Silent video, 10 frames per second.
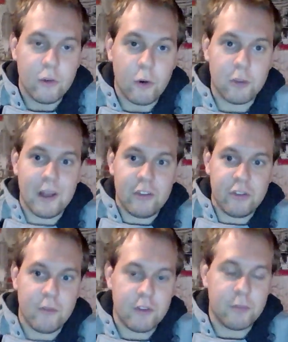talked
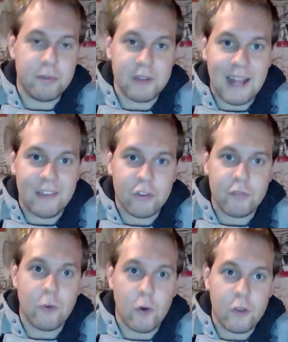about some of his
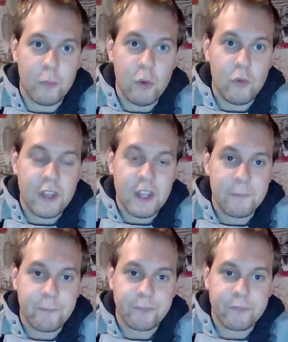plans for the
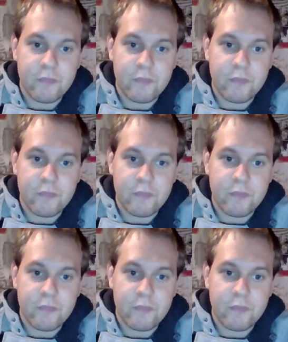movie.